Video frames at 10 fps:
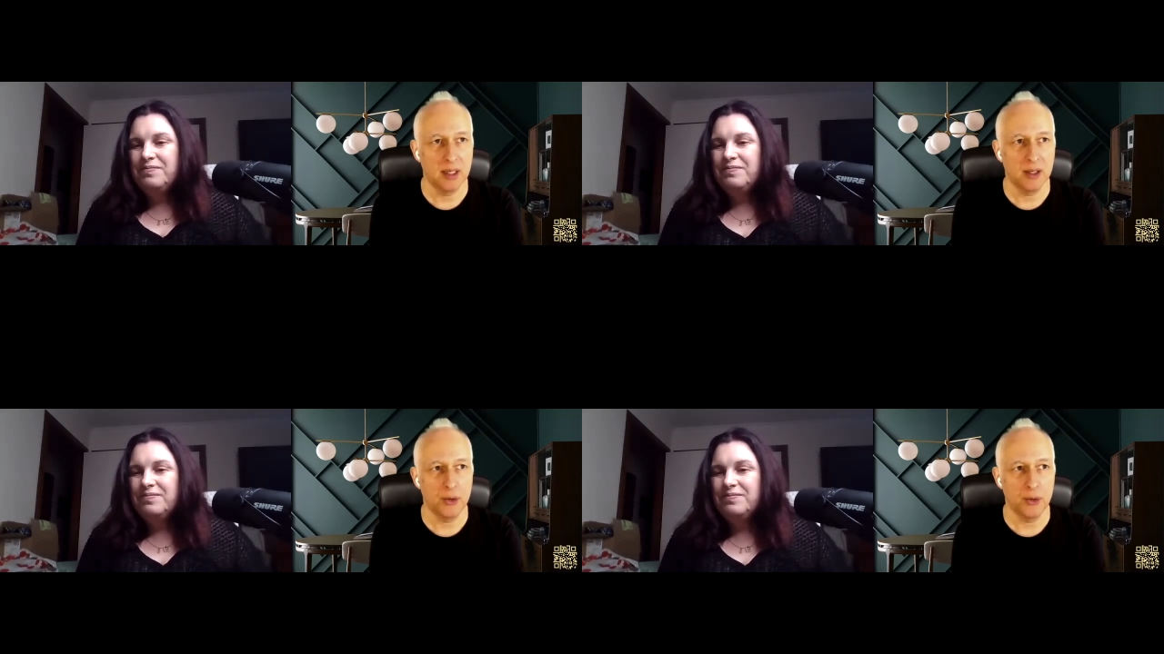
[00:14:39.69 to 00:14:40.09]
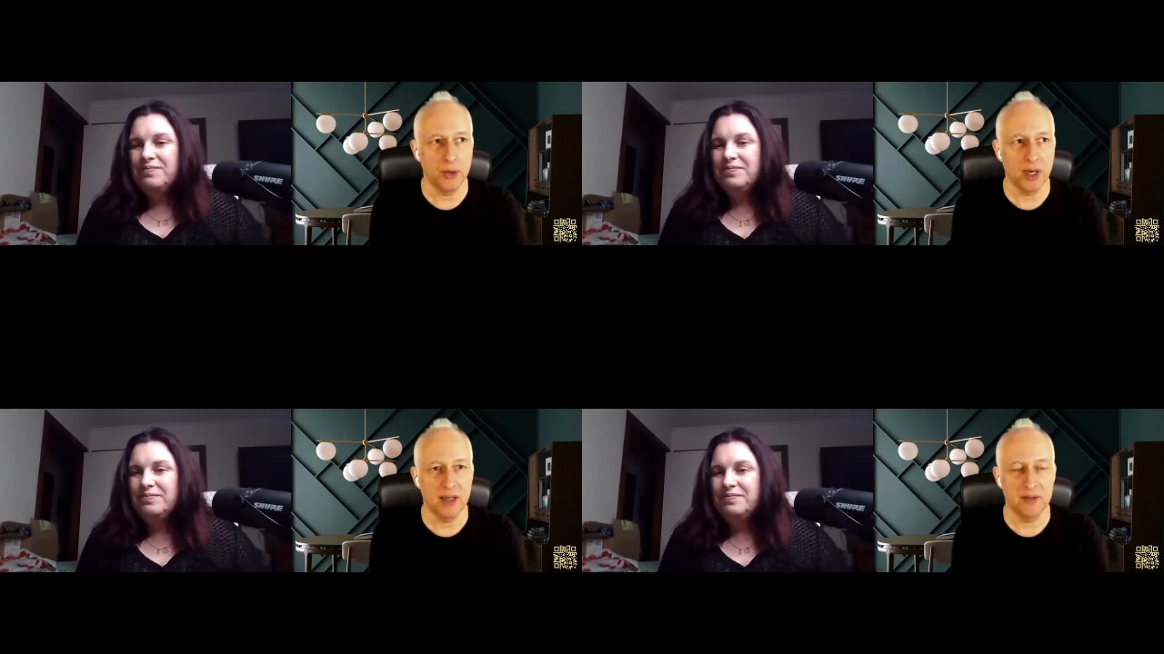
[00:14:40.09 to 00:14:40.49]
Speaker 1: who
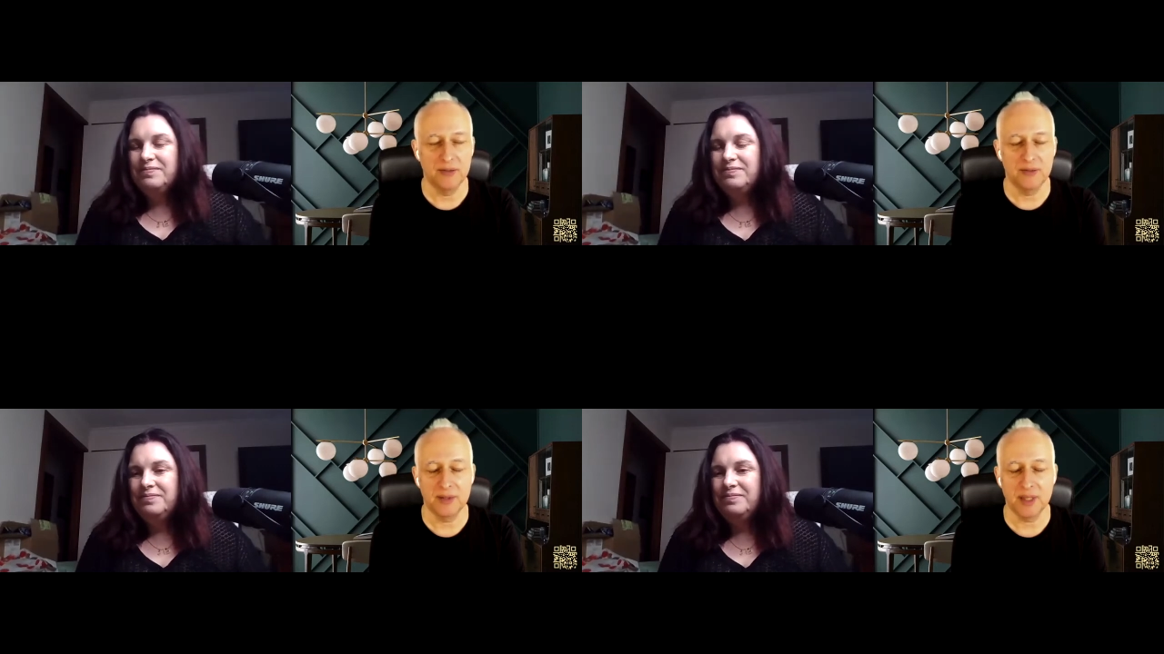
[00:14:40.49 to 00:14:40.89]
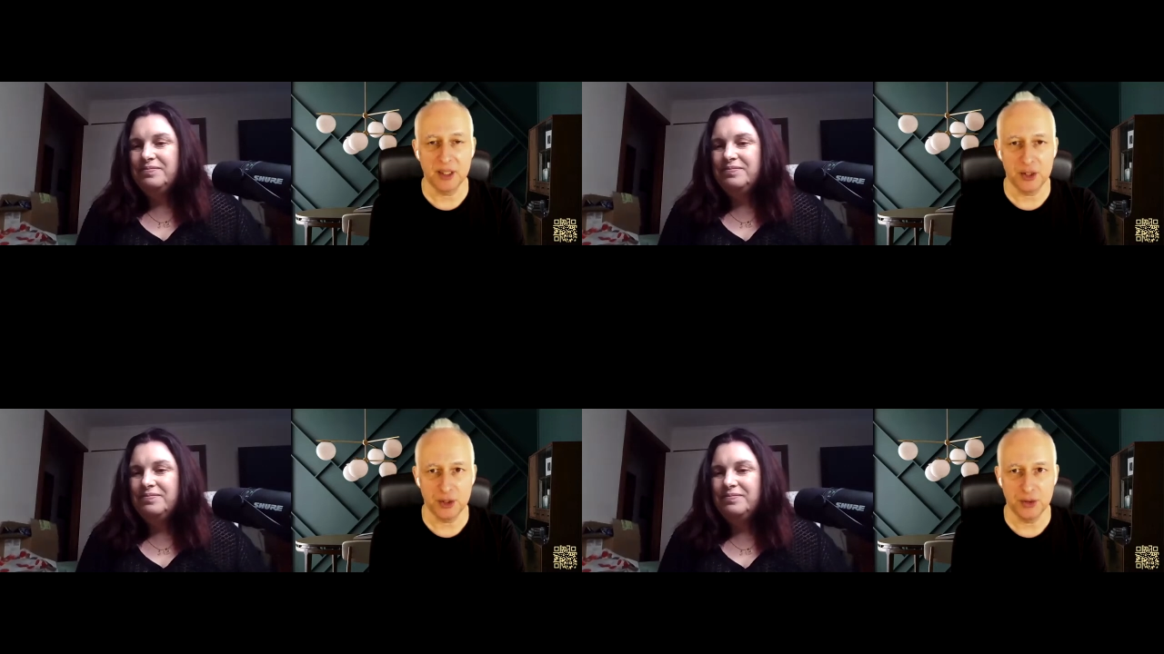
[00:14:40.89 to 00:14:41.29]
have
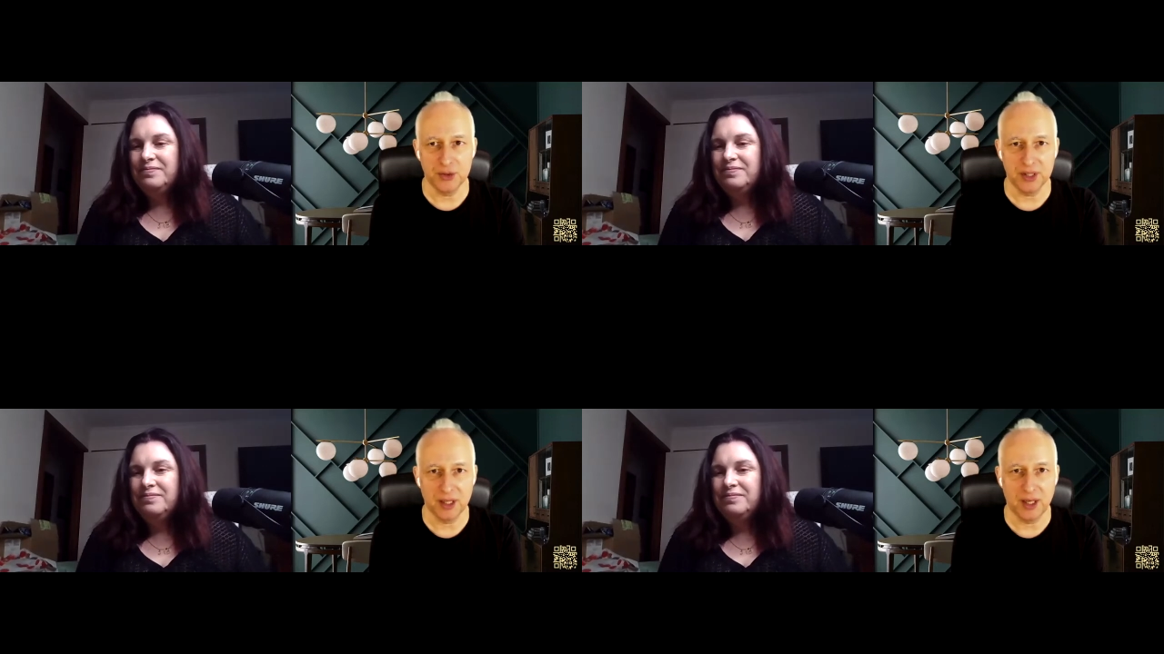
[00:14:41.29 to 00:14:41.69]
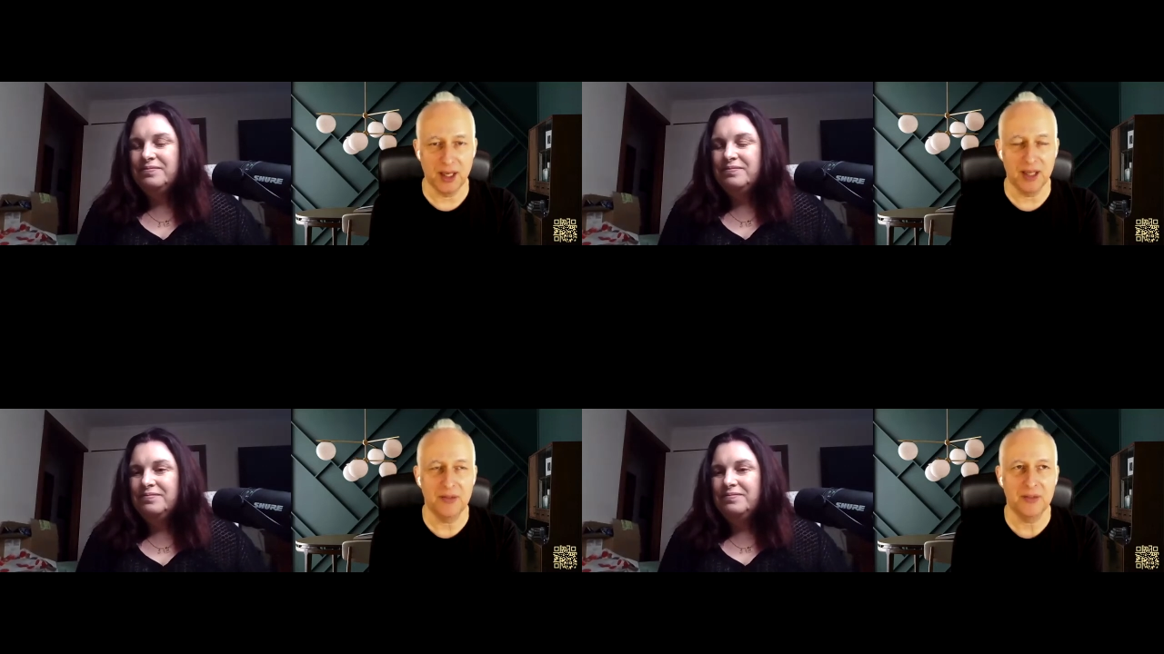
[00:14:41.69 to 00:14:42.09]
issues in
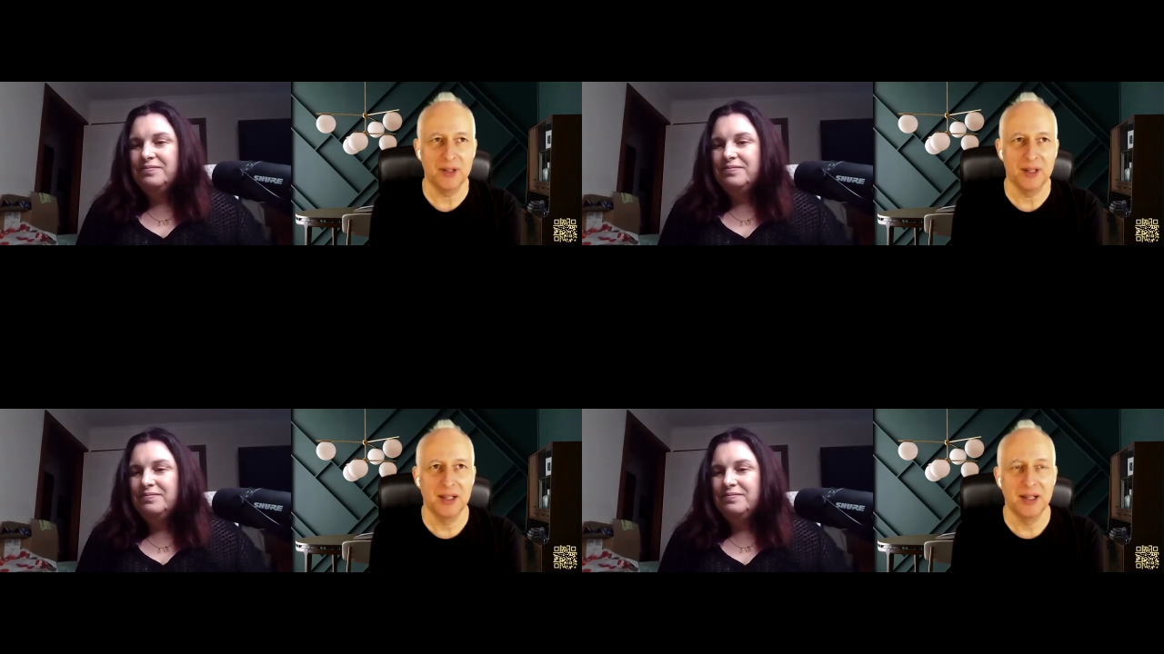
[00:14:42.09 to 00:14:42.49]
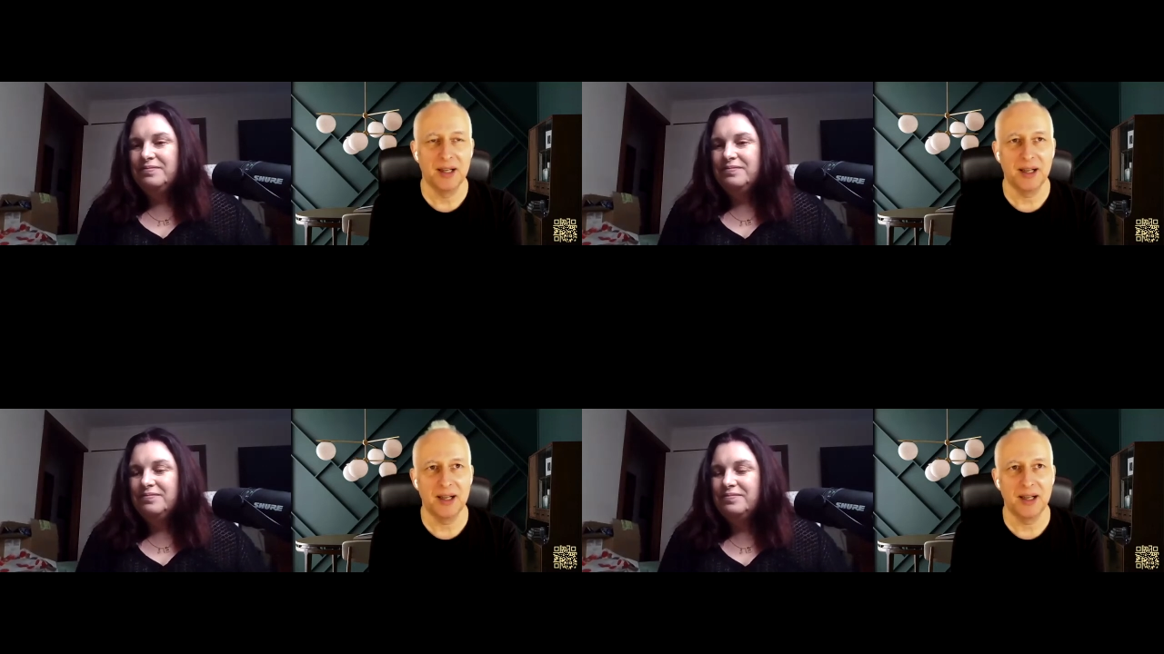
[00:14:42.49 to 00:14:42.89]
life.
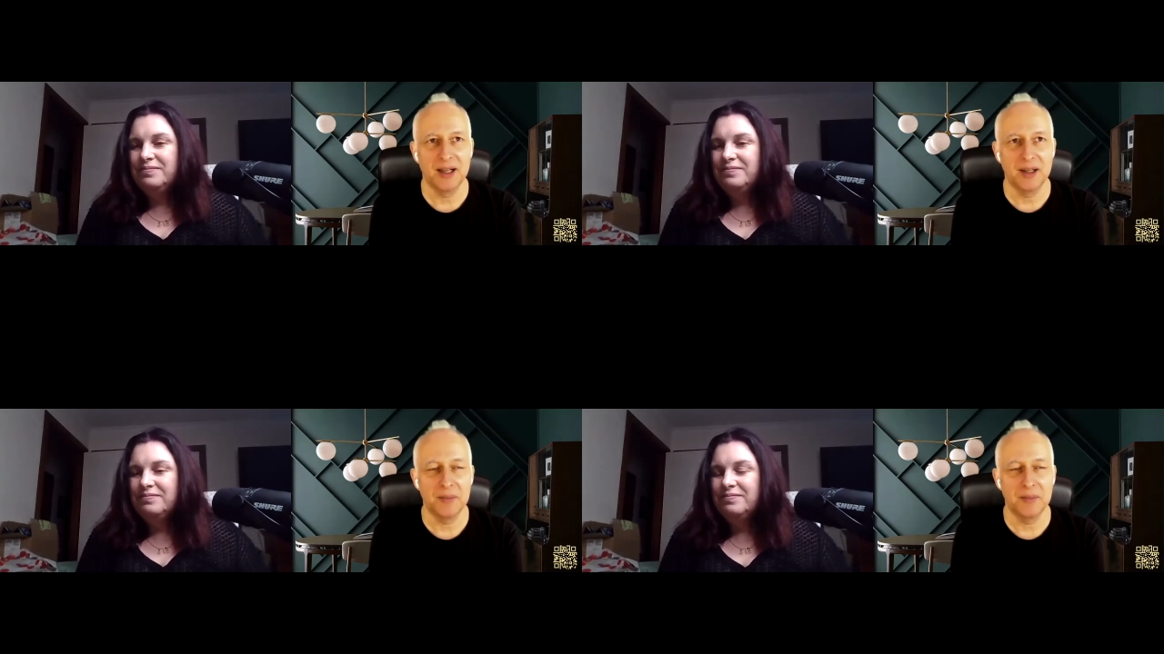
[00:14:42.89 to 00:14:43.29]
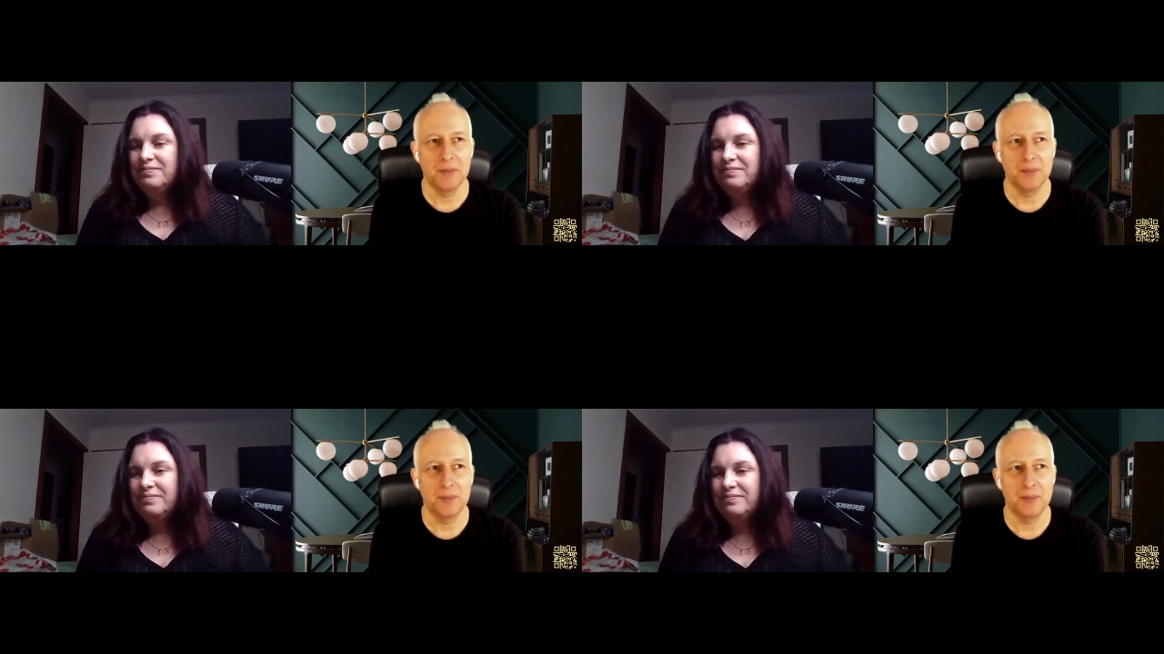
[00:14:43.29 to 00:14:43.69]
Um,